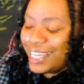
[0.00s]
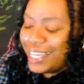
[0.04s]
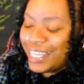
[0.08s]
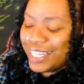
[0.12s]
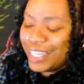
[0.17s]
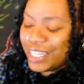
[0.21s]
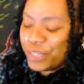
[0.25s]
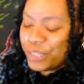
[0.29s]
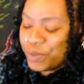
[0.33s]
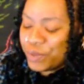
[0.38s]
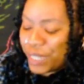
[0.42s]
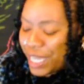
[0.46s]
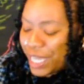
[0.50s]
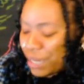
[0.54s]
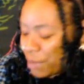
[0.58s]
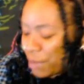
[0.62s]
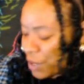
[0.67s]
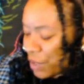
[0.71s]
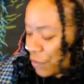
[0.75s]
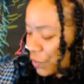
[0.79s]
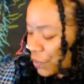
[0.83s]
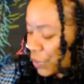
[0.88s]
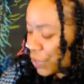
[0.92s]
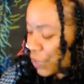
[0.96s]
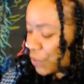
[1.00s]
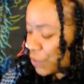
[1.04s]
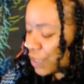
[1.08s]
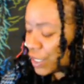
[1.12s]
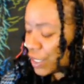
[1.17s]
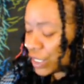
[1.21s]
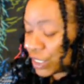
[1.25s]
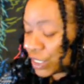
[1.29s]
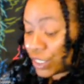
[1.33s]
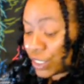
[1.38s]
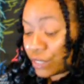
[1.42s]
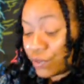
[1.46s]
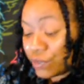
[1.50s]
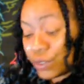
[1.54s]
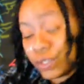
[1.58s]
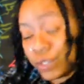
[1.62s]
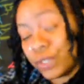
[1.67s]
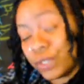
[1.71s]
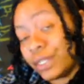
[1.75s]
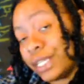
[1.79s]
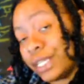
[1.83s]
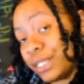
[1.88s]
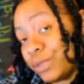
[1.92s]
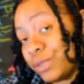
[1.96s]
That's what came out for you in the shuffle, so
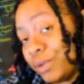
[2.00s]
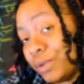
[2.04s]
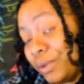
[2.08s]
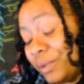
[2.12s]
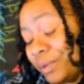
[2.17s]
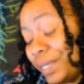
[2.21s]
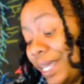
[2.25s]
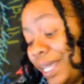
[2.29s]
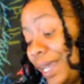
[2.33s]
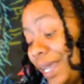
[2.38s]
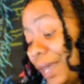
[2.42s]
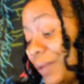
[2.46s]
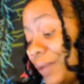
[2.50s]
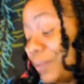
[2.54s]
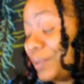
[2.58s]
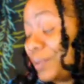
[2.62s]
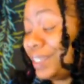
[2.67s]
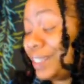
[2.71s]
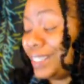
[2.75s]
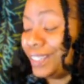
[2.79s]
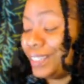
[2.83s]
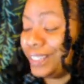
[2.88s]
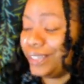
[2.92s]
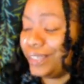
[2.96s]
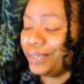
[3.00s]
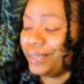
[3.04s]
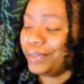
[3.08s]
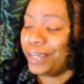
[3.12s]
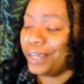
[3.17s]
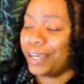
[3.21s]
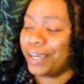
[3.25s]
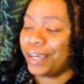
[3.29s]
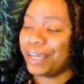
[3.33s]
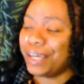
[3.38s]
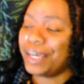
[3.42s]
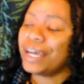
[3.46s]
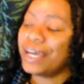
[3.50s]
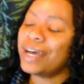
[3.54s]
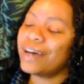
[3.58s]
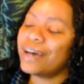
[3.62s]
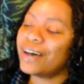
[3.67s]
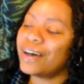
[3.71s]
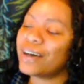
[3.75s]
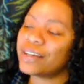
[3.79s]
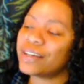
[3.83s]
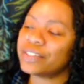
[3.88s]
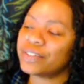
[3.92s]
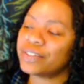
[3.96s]
that's where we at with it, okay?
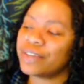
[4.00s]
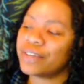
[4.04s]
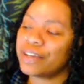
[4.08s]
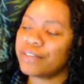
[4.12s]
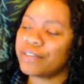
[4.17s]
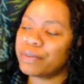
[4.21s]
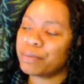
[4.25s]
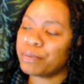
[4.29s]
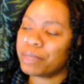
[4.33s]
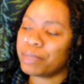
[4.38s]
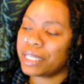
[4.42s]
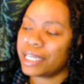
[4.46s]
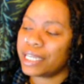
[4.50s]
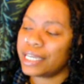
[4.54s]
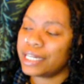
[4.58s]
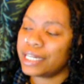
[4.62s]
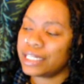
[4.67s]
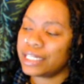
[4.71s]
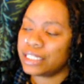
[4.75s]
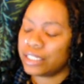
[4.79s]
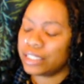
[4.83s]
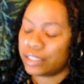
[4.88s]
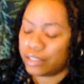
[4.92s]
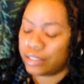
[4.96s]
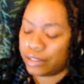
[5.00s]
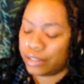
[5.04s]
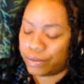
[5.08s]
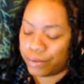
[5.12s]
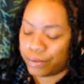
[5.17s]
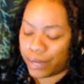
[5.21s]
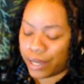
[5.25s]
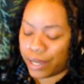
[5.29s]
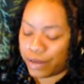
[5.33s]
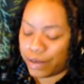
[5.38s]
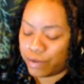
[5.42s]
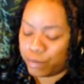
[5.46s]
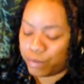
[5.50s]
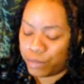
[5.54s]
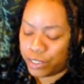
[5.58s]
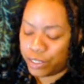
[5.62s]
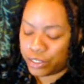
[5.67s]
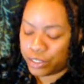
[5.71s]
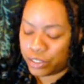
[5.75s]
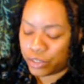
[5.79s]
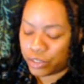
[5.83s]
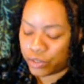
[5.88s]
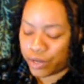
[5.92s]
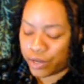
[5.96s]
Also have the planets to the right of me,
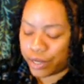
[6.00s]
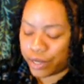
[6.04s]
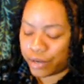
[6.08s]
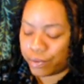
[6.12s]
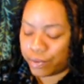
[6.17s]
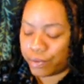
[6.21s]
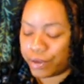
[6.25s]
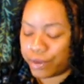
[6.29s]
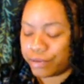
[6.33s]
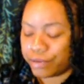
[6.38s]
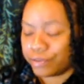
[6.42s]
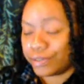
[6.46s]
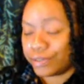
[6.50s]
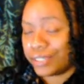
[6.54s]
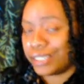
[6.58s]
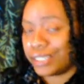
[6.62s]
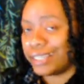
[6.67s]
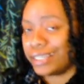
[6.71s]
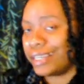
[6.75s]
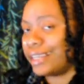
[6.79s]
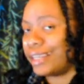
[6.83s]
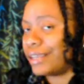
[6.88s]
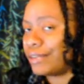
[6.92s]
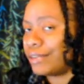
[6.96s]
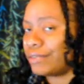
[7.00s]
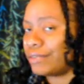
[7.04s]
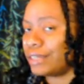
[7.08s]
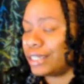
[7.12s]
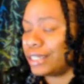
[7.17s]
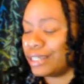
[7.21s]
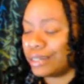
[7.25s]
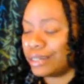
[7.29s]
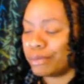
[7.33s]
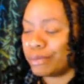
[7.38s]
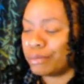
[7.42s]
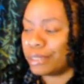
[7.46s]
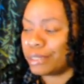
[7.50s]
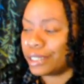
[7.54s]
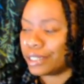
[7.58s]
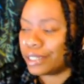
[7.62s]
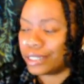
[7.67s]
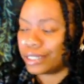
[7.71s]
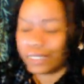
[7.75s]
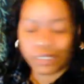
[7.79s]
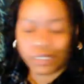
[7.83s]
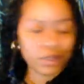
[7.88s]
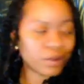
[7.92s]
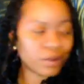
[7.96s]
just so I can reference it if need be.
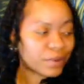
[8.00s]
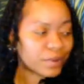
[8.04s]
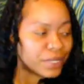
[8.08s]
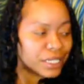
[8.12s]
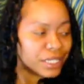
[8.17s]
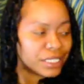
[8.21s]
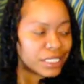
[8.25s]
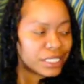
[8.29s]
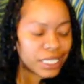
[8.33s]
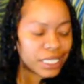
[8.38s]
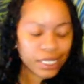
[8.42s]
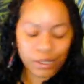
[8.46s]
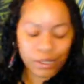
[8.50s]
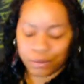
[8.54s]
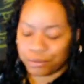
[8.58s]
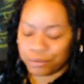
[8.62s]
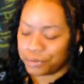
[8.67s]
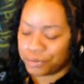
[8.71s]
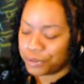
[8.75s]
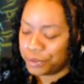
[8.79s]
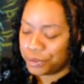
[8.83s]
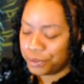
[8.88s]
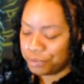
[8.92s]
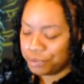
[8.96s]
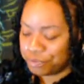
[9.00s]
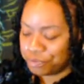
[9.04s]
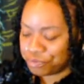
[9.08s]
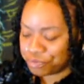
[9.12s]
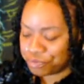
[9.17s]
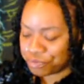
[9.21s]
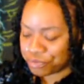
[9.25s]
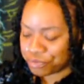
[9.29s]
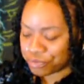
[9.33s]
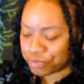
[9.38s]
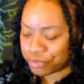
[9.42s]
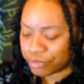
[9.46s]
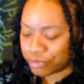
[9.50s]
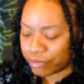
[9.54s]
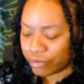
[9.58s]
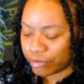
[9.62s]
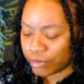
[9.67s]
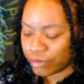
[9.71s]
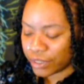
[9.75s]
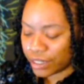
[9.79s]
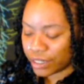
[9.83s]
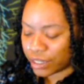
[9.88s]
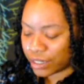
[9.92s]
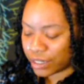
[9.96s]
It's always helpful.
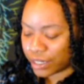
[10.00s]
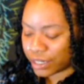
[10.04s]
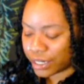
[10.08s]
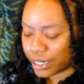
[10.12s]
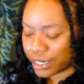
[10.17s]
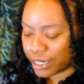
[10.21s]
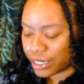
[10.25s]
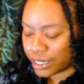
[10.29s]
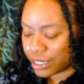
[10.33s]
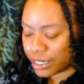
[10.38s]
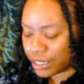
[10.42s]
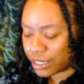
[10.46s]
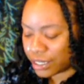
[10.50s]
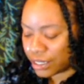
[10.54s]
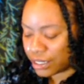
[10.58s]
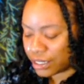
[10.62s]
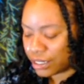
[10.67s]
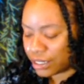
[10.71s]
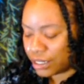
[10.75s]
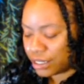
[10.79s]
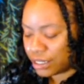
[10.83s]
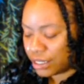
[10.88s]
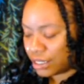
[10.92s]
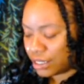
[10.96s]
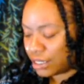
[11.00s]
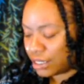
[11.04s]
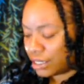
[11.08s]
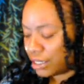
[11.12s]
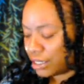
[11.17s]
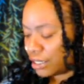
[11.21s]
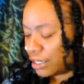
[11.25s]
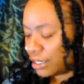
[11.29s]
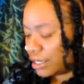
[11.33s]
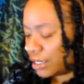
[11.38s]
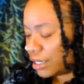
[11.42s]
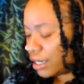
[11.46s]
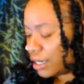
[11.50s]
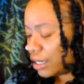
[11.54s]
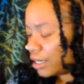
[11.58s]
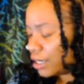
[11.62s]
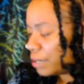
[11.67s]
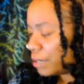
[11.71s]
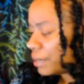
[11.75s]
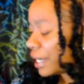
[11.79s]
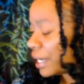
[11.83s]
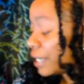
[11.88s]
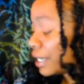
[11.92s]
All right. I